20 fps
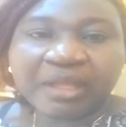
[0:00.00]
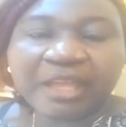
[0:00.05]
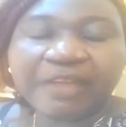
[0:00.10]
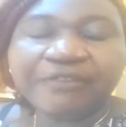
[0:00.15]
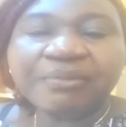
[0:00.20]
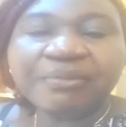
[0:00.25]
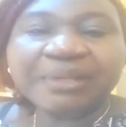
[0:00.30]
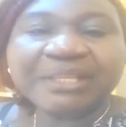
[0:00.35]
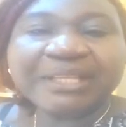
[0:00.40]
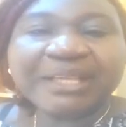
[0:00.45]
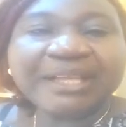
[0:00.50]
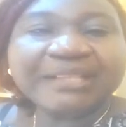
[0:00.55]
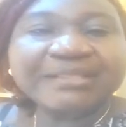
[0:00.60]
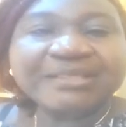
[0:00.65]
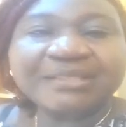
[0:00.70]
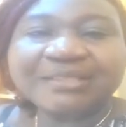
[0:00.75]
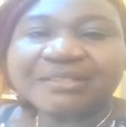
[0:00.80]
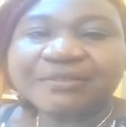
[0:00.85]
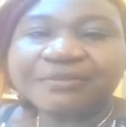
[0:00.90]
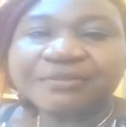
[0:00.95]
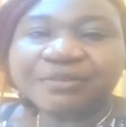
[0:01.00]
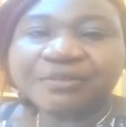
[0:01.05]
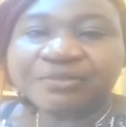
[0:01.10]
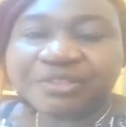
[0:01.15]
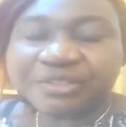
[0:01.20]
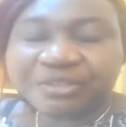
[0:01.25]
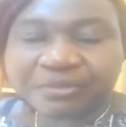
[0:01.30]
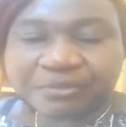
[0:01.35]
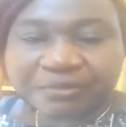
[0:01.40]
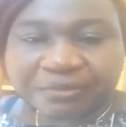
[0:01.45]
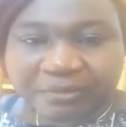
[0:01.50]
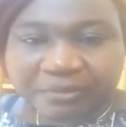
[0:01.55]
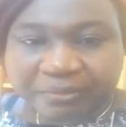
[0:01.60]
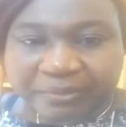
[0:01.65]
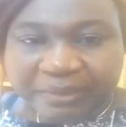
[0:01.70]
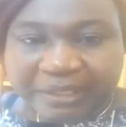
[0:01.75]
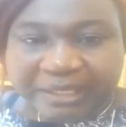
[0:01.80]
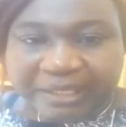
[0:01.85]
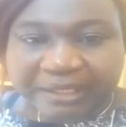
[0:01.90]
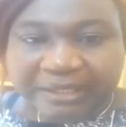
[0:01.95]
Everybody has a different reason for
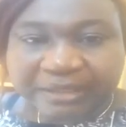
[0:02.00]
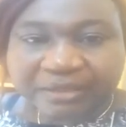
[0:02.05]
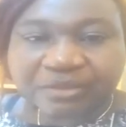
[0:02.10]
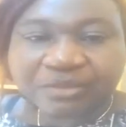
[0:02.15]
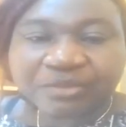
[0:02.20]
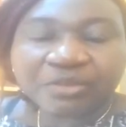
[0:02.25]
buying.